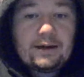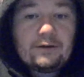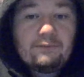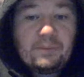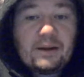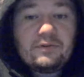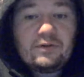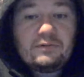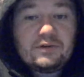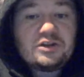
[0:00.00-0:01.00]
the
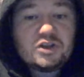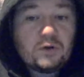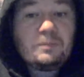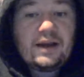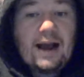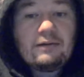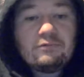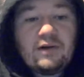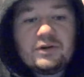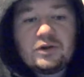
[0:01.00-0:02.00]
pay-per-view. This should be at
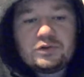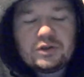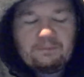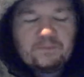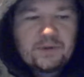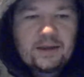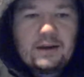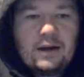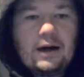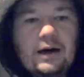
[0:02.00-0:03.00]
Revolution.
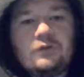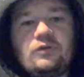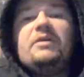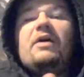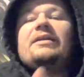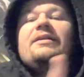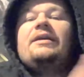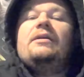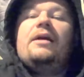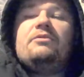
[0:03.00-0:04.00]
So we've had the
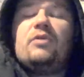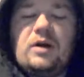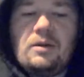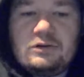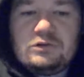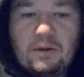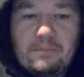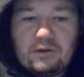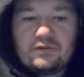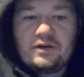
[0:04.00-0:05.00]
Acclaim talking about Jon
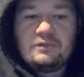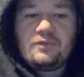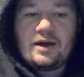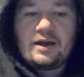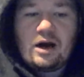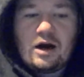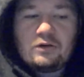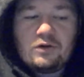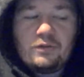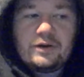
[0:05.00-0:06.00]
Moxley. They are
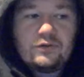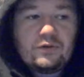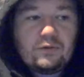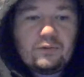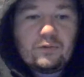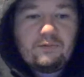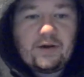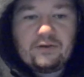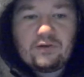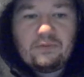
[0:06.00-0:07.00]
going to
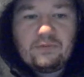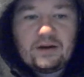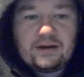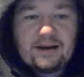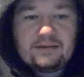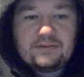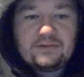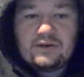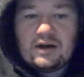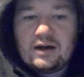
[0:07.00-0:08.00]
face off
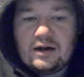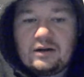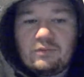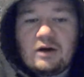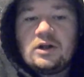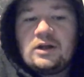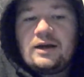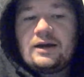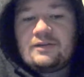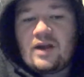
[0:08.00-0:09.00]
against,
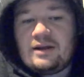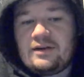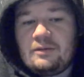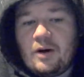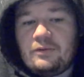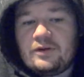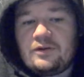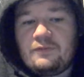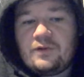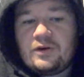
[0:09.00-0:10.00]
it's Anthony
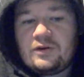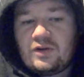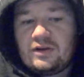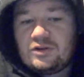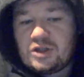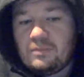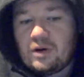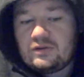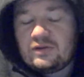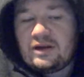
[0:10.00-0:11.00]
Bowens versus Jon
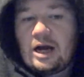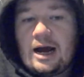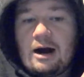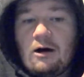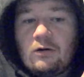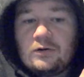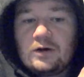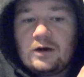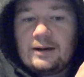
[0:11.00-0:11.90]
Moxley on